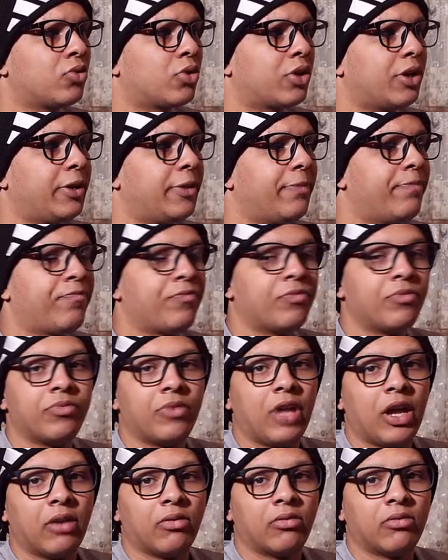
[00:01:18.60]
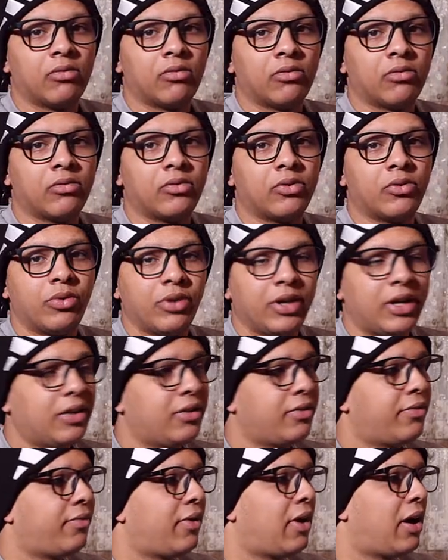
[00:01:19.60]
Okay, now to
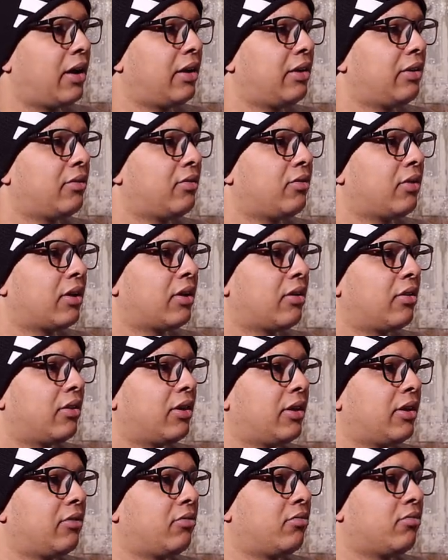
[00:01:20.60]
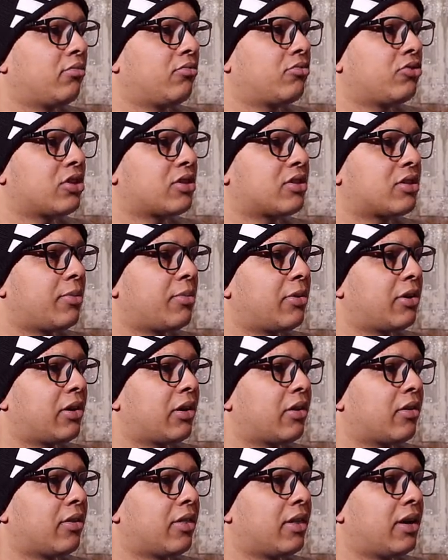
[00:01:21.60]
create a file in Kotlin, just double
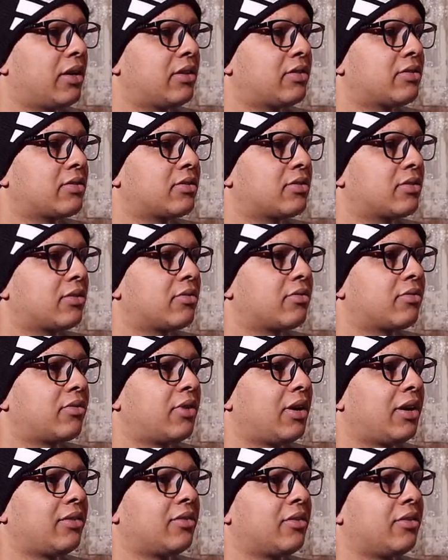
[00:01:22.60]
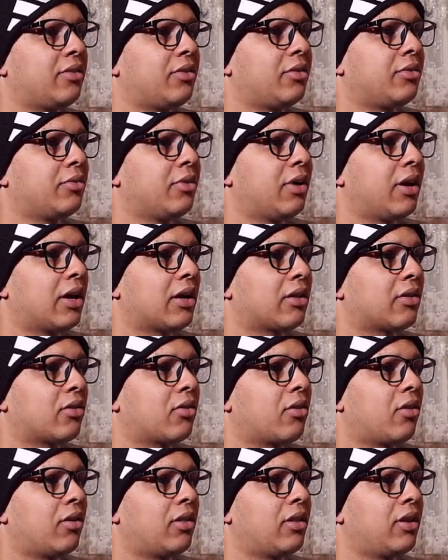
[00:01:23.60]
click on that, create a new add
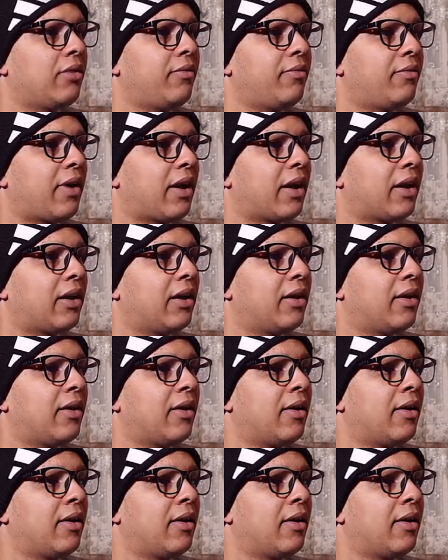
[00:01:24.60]
Kotlin file.